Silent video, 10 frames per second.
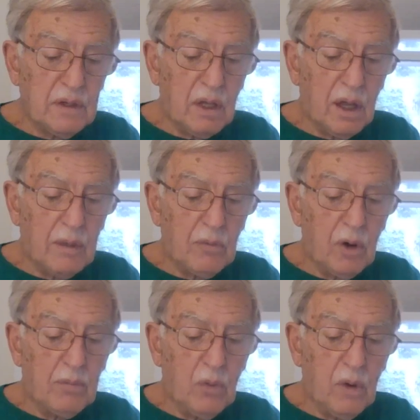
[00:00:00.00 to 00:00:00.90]
time
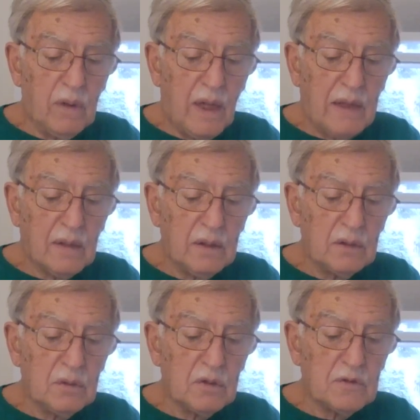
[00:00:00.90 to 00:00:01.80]
are more likely to
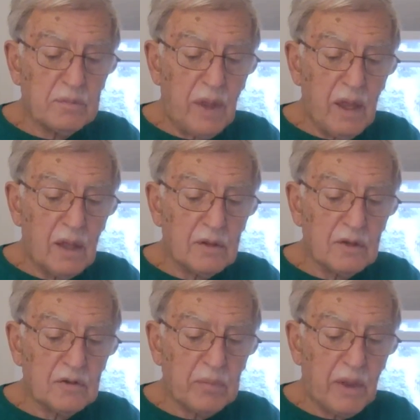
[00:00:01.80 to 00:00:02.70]

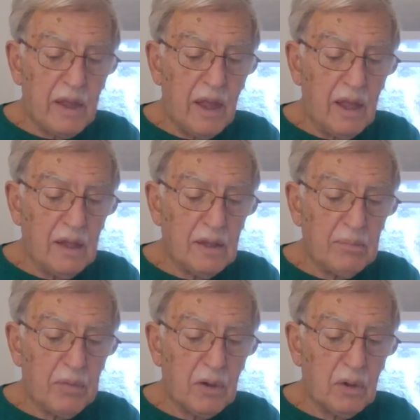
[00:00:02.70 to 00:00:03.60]
display
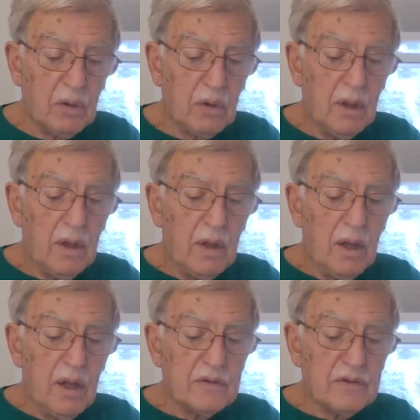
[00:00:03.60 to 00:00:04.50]
atypical
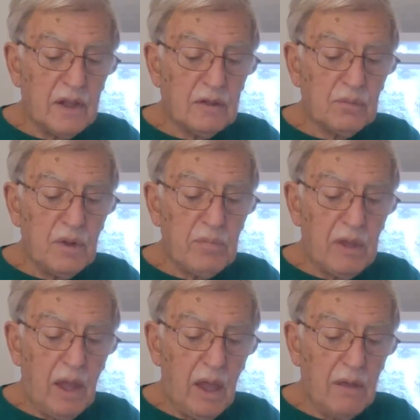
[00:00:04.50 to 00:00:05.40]
sensory
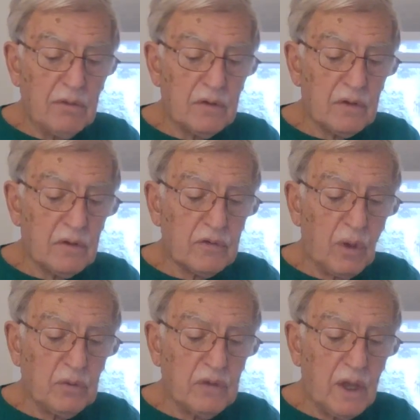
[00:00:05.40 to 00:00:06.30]
behaviors
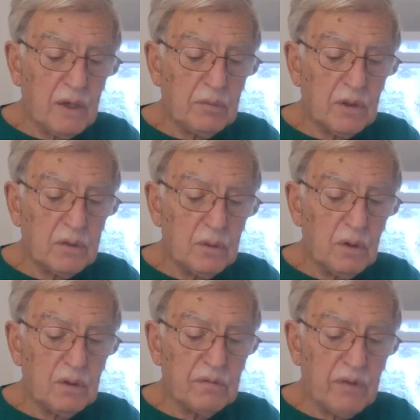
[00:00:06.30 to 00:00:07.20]
associated with
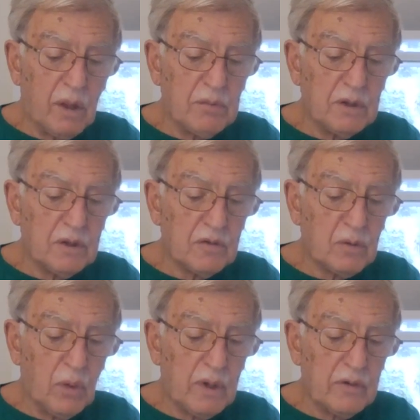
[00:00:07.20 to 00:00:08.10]
neurodevelopment
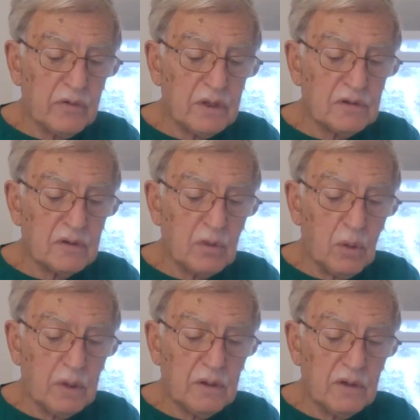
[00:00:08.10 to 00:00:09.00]
disorders such as
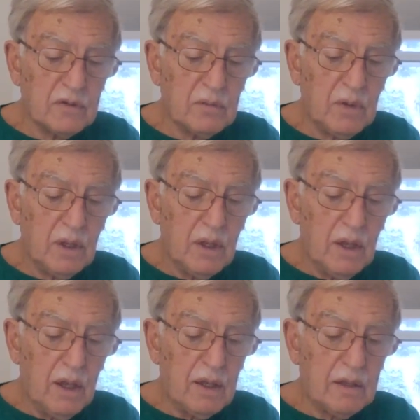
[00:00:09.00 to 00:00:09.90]
autism
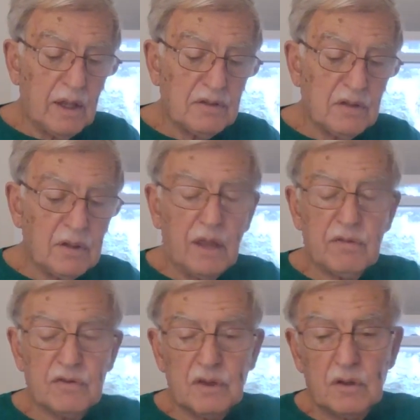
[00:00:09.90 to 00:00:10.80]
and attention
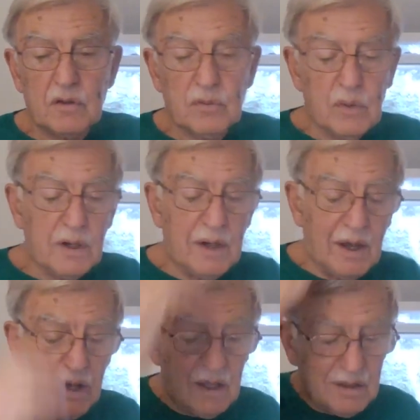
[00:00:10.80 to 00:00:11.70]
deficit disorder.
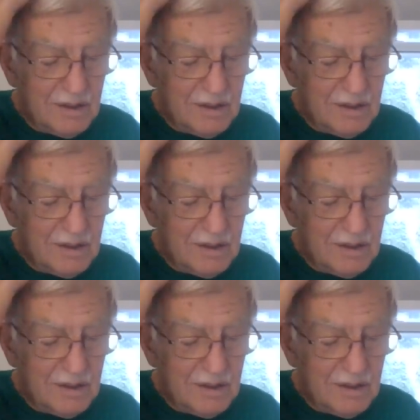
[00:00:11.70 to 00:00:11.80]
Now,